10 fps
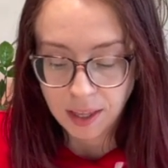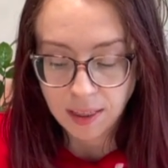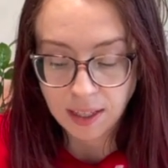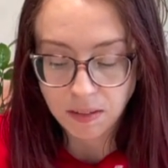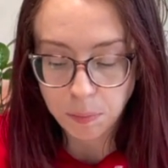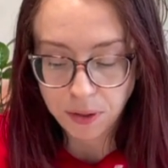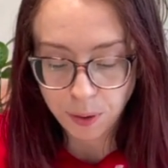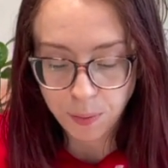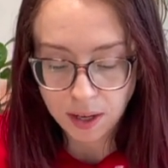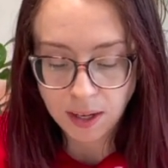these
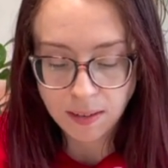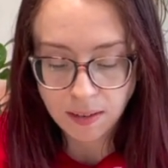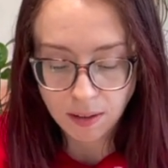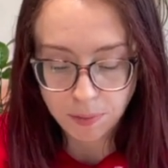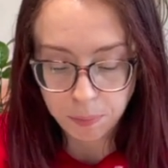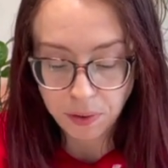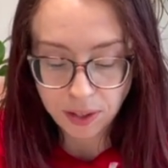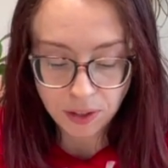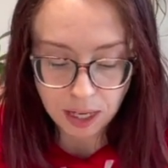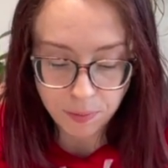blue
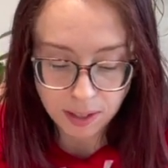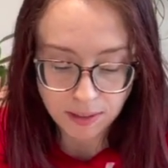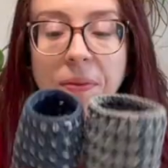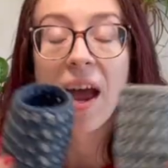and gray ones.